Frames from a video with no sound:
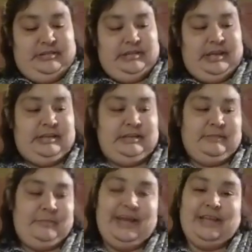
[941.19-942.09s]
And
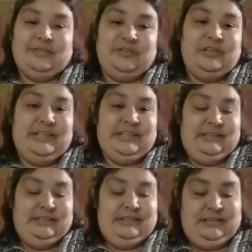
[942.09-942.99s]
my hands are clean.
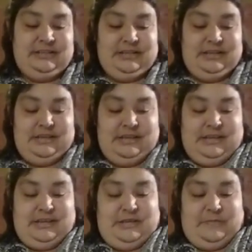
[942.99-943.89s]

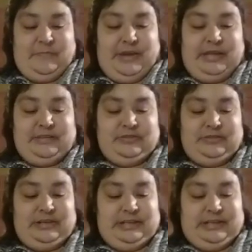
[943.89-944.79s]
My hands are
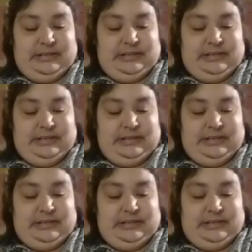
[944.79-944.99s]
clean.